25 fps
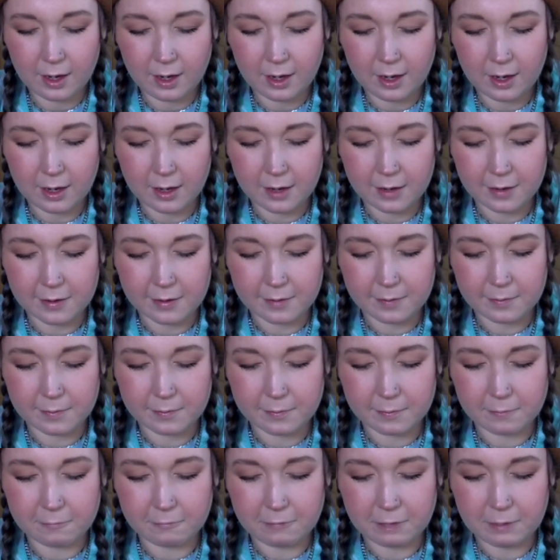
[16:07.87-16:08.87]
Um,
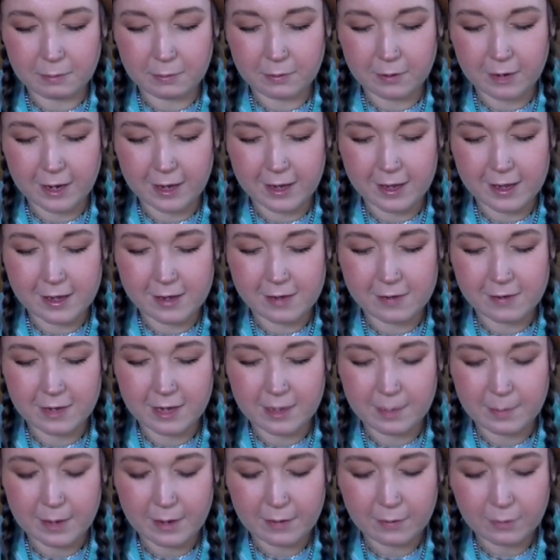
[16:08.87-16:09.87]
we pray that you
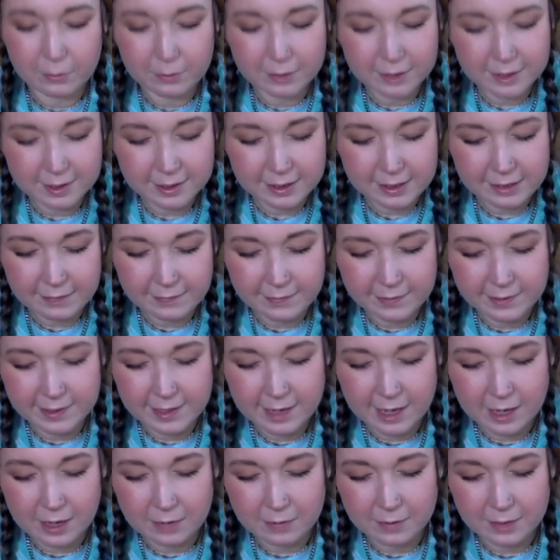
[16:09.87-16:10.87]
keep everyone safe this
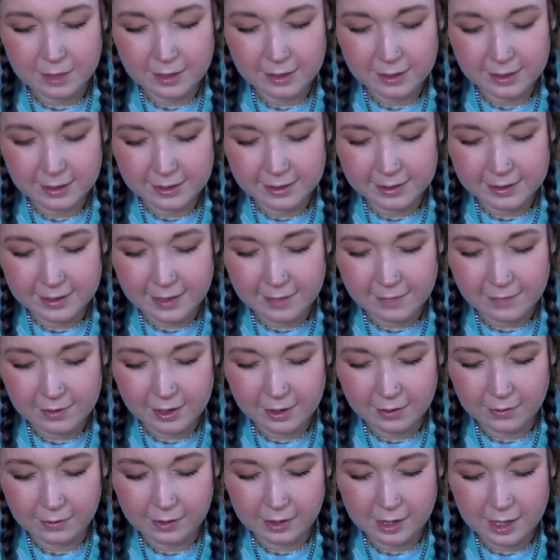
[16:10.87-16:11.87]
Halloween, safe and
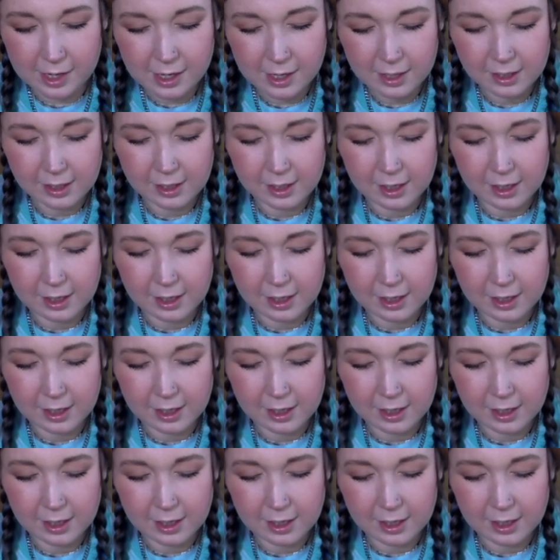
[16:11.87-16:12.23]
healthy,